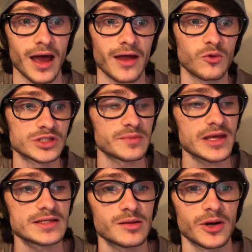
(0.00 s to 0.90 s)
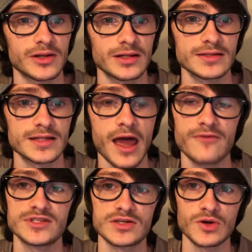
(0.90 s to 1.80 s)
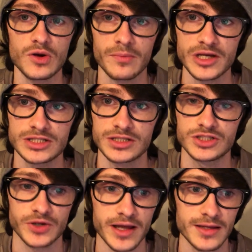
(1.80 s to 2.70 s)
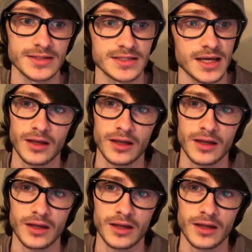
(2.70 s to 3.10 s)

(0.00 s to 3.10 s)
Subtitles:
And what's amazing about it is they have zero commission trades.